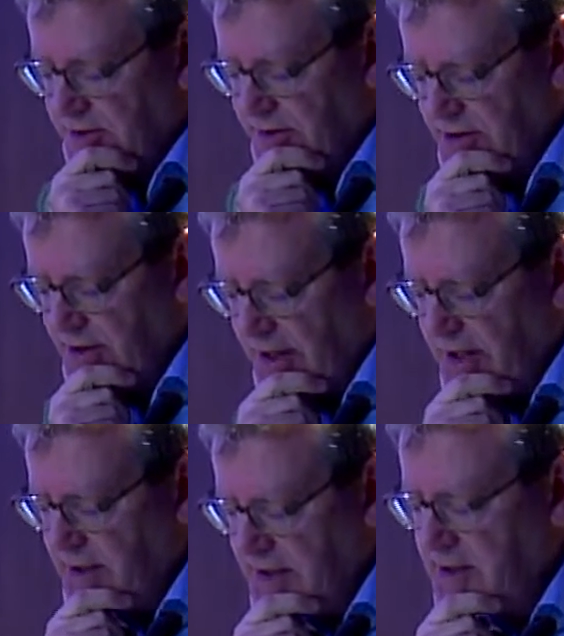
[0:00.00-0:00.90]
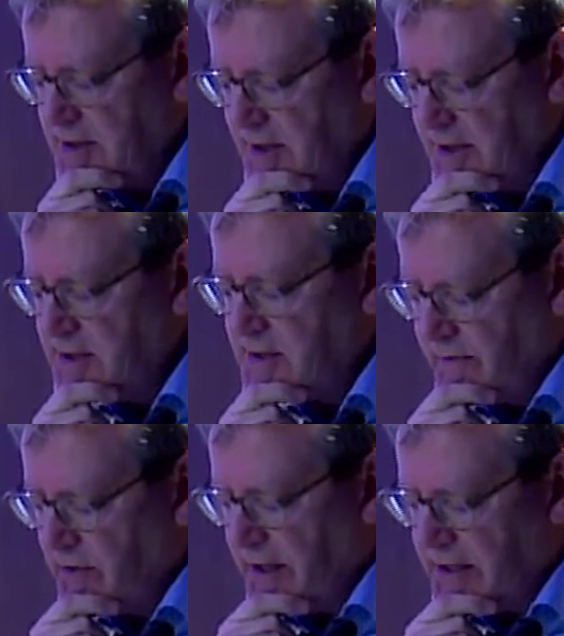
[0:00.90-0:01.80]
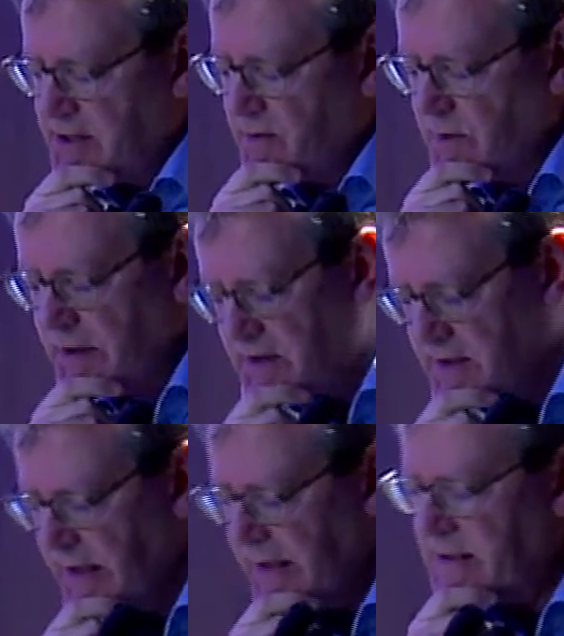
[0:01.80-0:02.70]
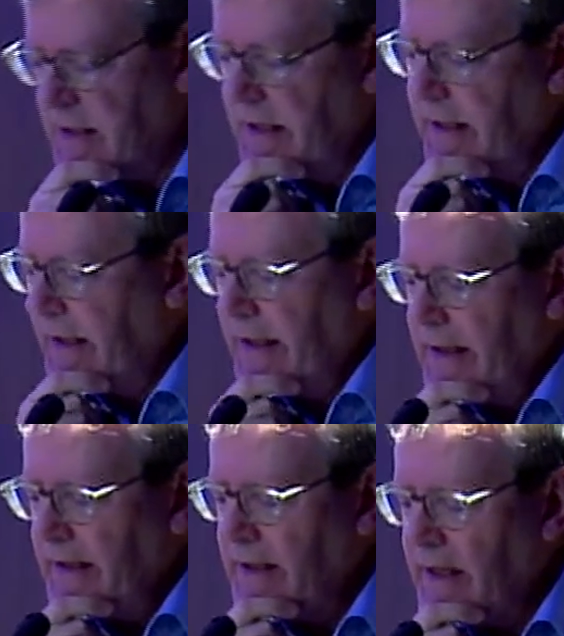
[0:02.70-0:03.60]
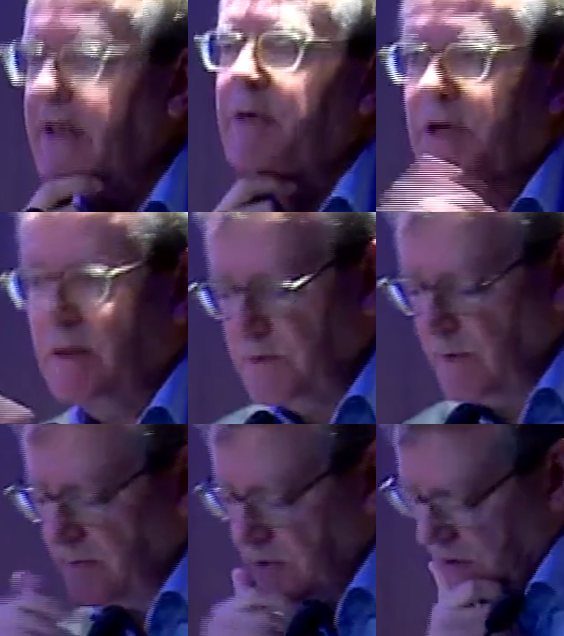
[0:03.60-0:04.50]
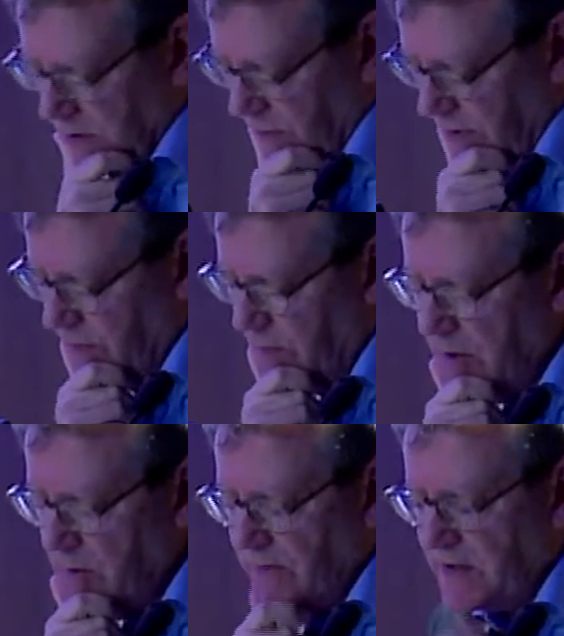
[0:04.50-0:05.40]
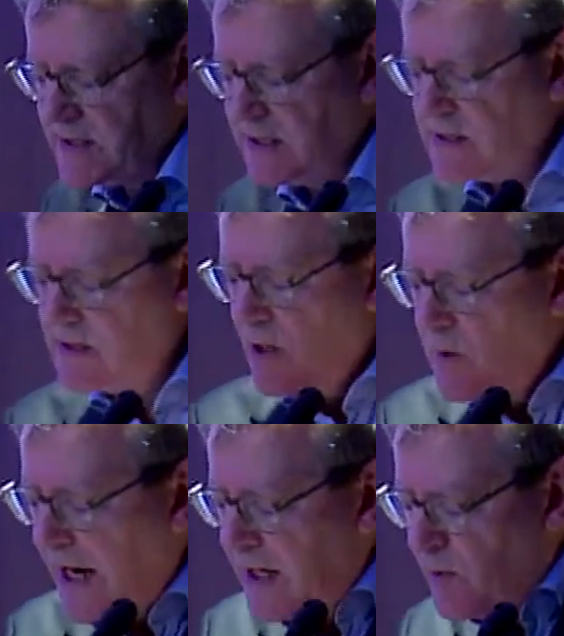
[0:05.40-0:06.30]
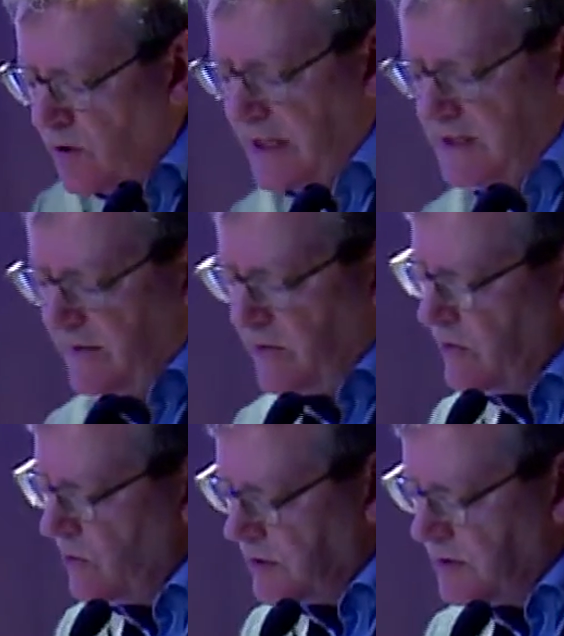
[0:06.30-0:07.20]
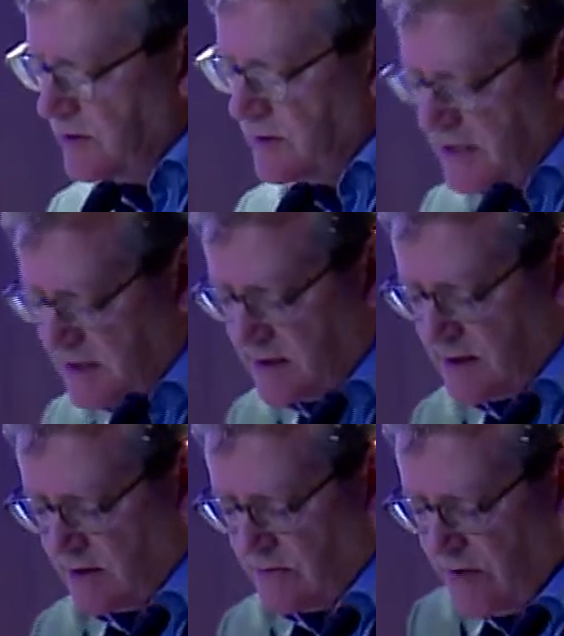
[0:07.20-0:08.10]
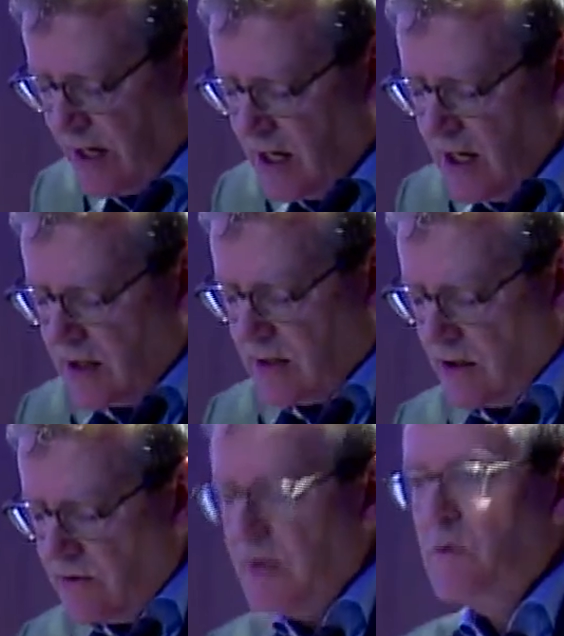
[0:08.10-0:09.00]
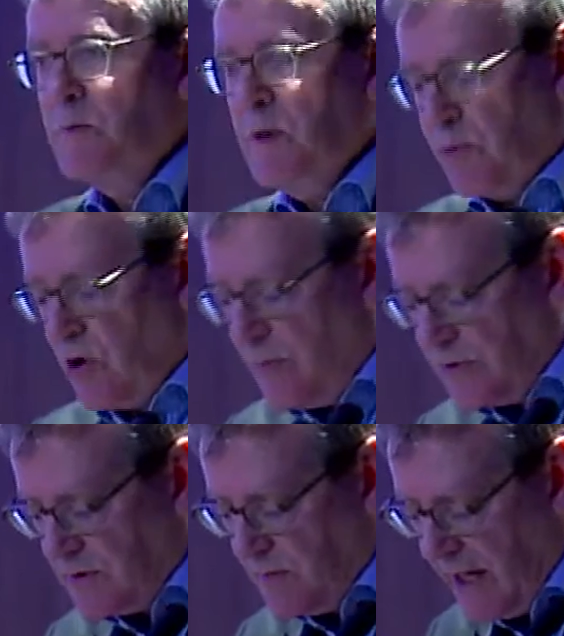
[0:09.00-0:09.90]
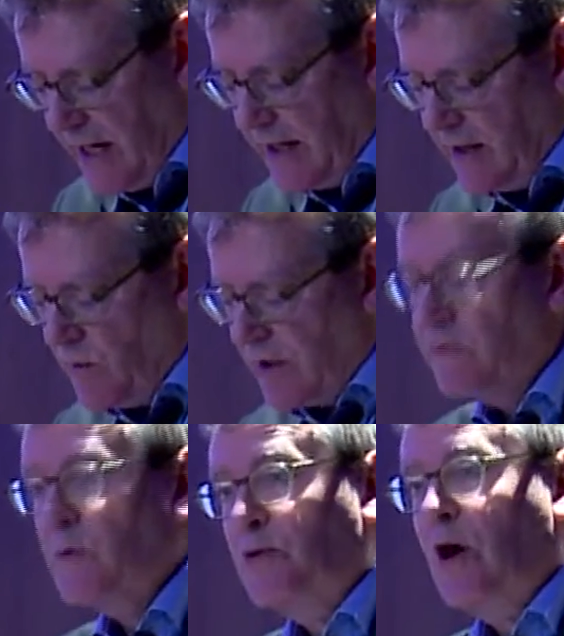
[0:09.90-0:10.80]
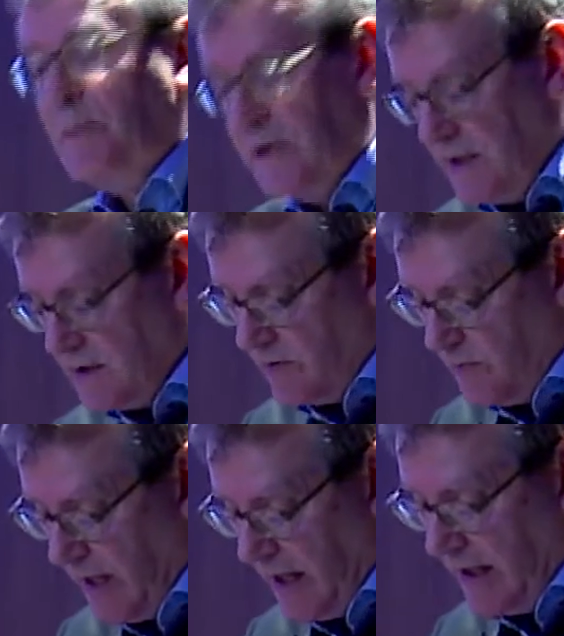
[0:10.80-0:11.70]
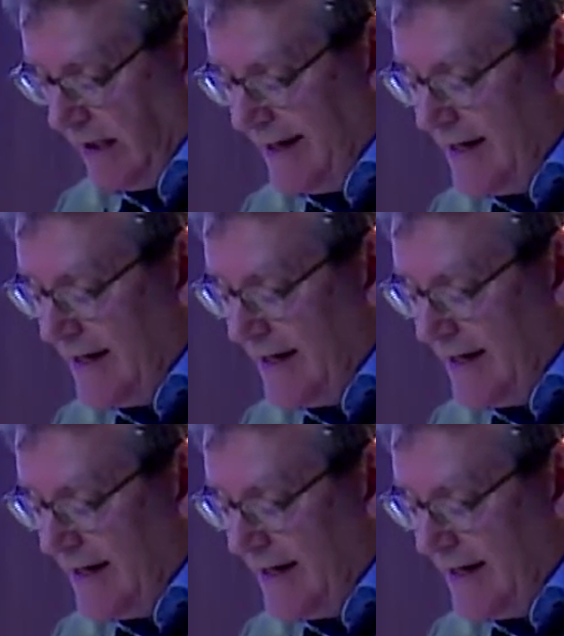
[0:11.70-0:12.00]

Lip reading: July 1997 lecture where he says, in an argument I'm sure you're very familiar with, he says, "No animal has ever thought to dress itself. Clothing would be proper to man, one of the properties of man.